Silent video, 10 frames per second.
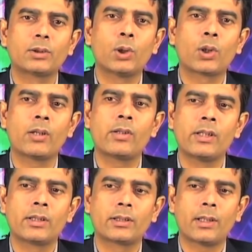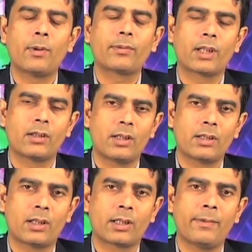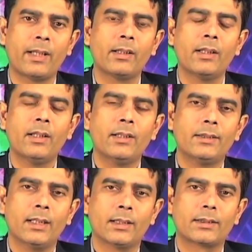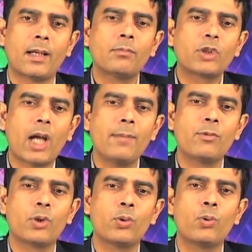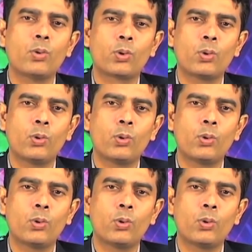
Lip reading: So some of the countries are given some time to